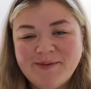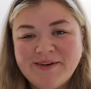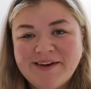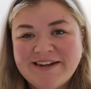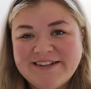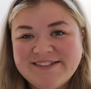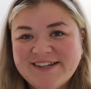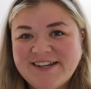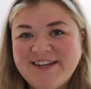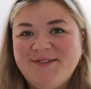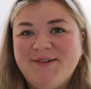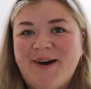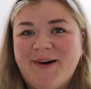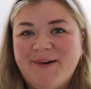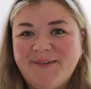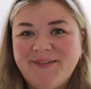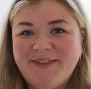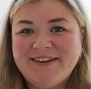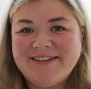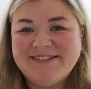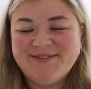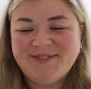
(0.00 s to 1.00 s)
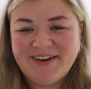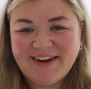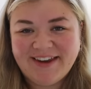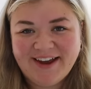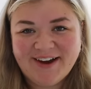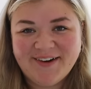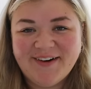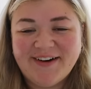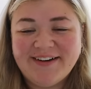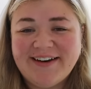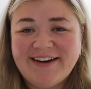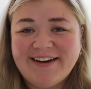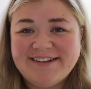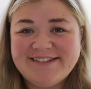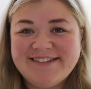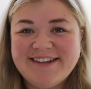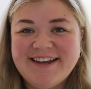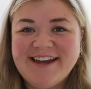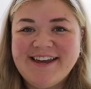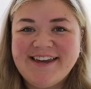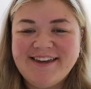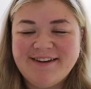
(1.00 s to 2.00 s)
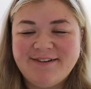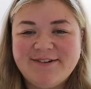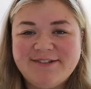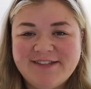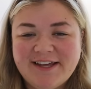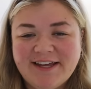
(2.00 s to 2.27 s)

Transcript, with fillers: we continue on with this video, I need to say a huge